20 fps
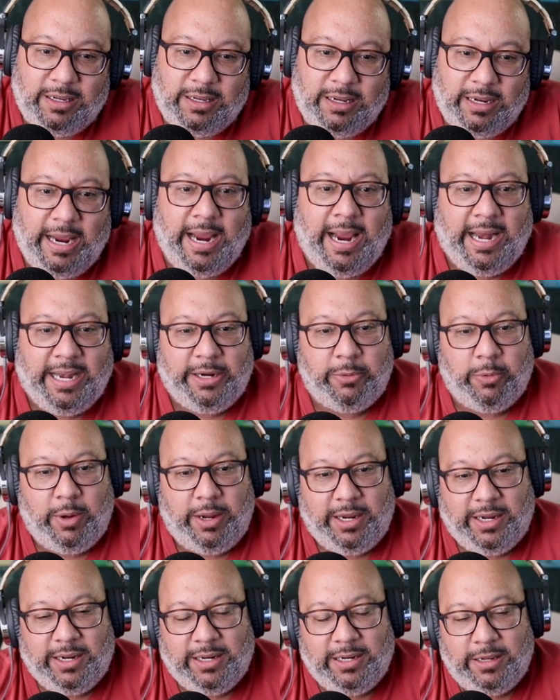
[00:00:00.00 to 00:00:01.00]

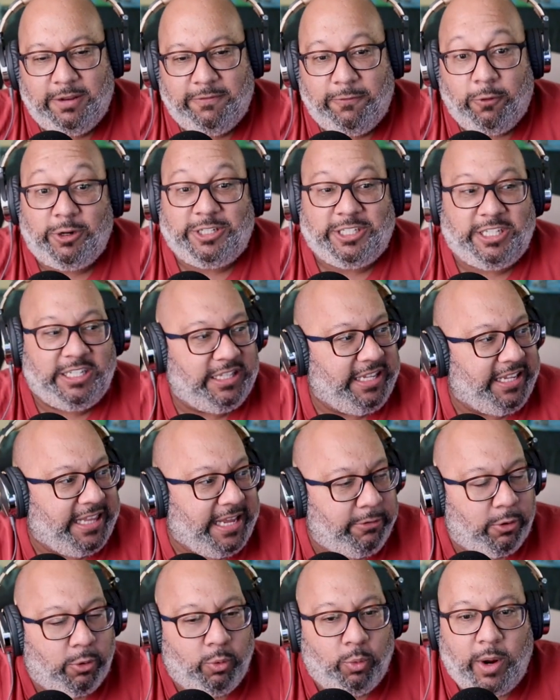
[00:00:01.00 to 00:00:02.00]
Anyway, fortunately, they
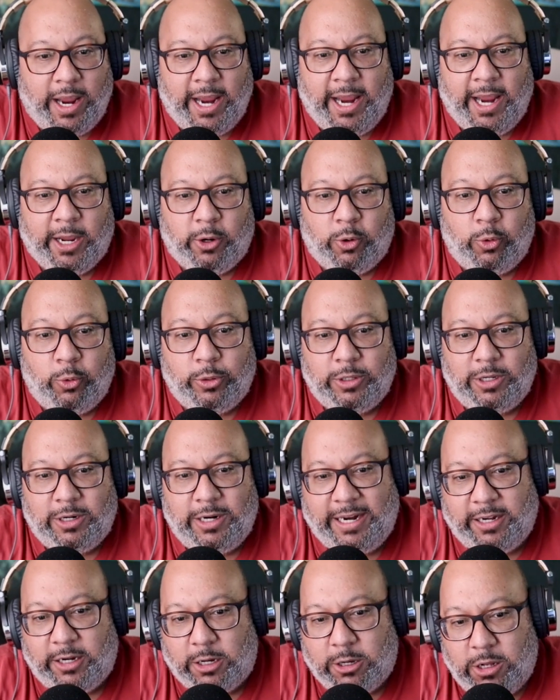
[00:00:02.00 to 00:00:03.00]
were way cooler
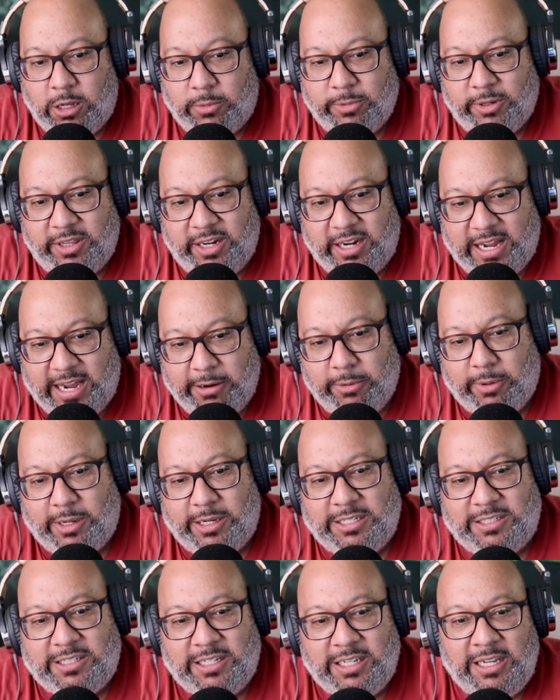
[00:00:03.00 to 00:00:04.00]
and calmer than I
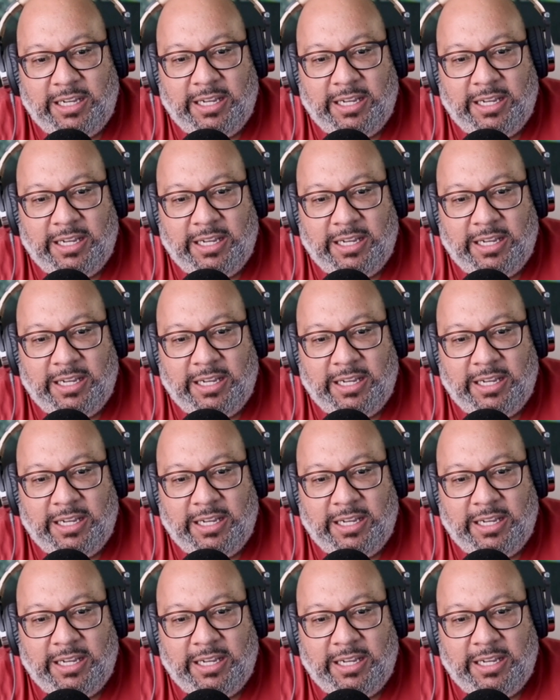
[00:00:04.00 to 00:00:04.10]
was.